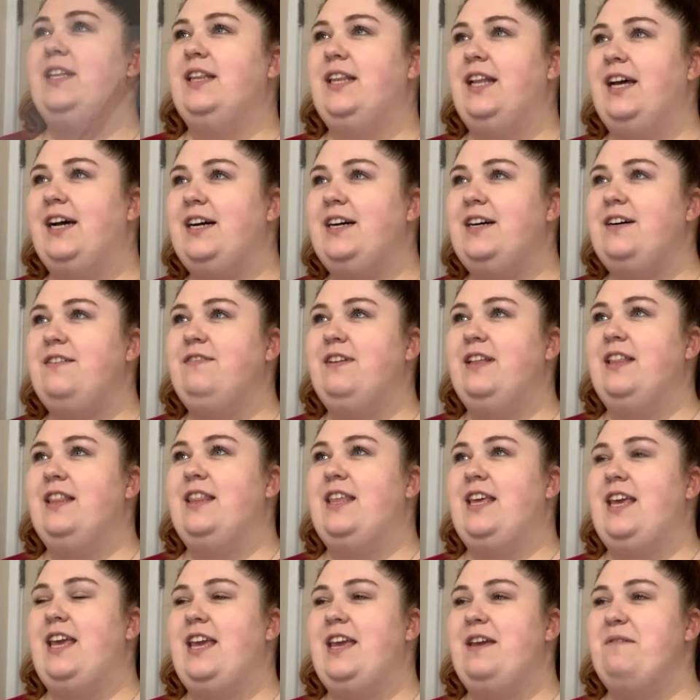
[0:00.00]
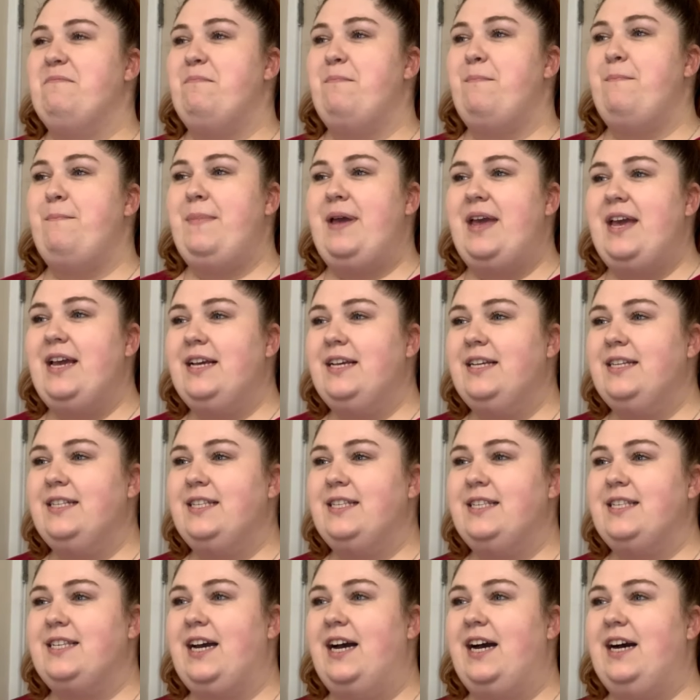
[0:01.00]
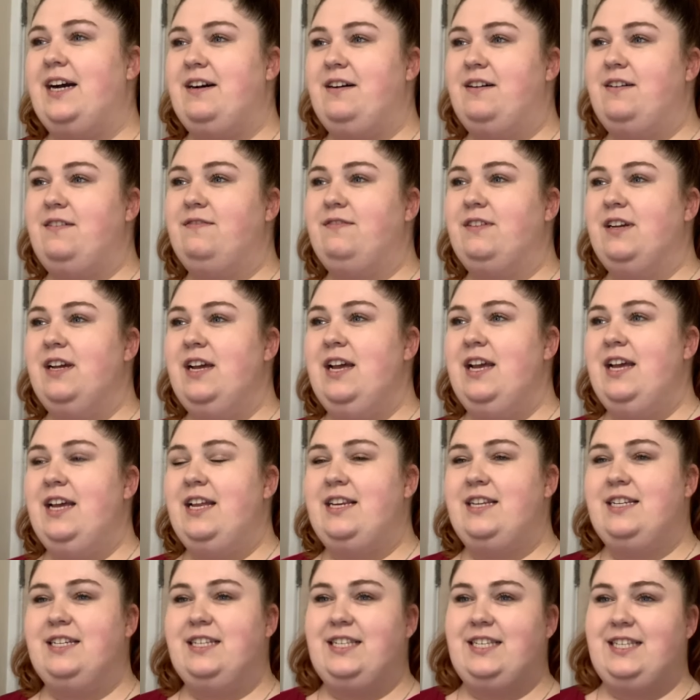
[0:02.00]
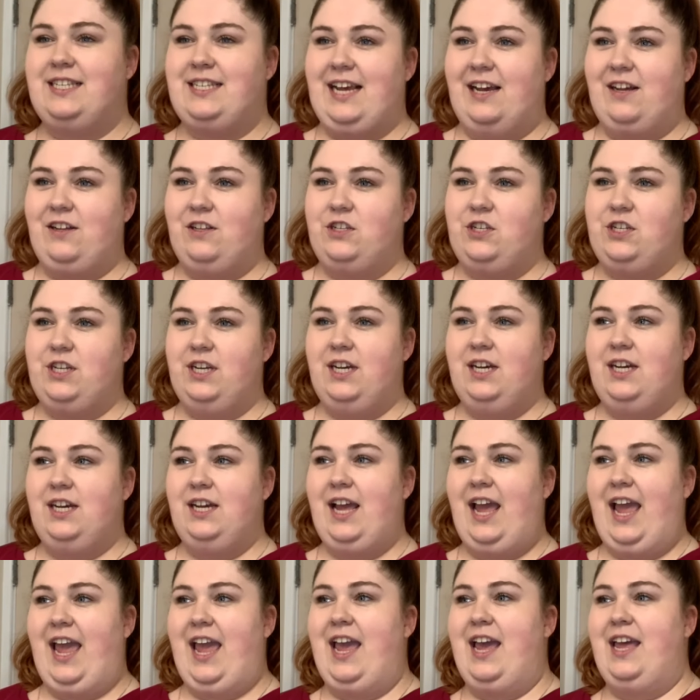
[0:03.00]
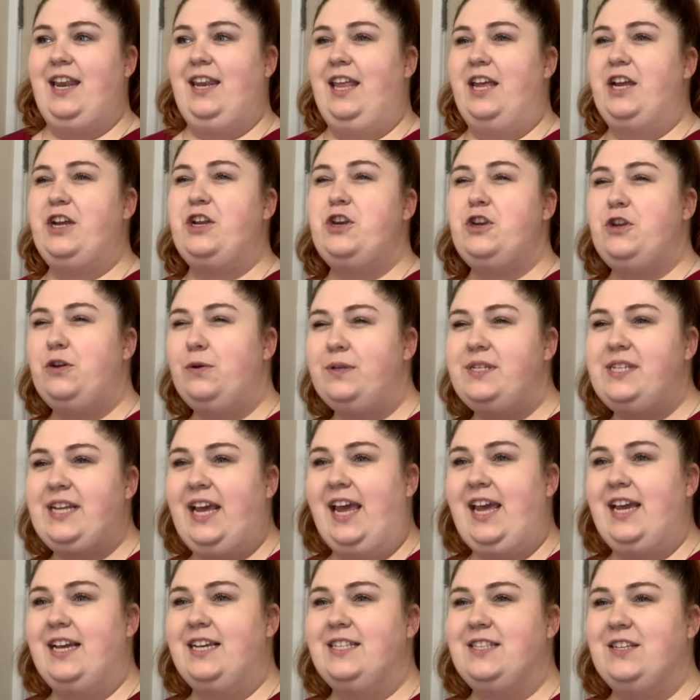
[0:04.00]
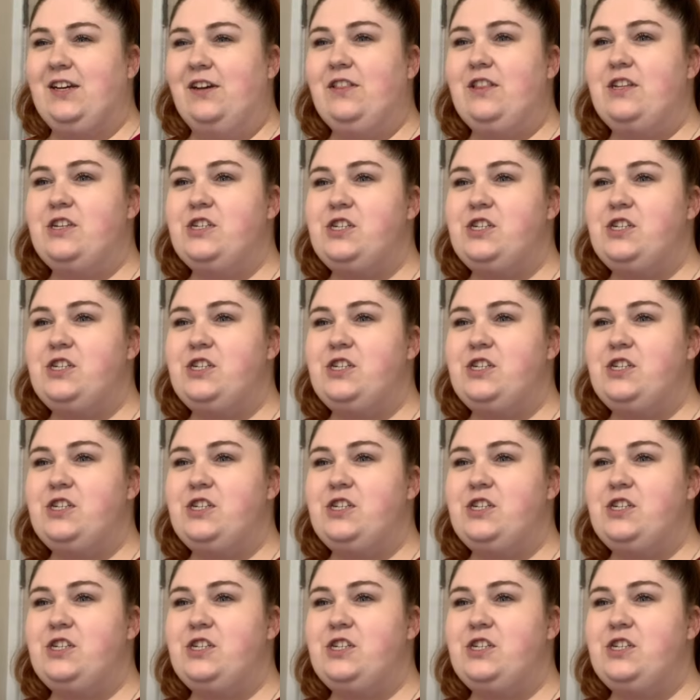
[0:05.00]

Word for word: love the mix of nostalgia and like new takes on the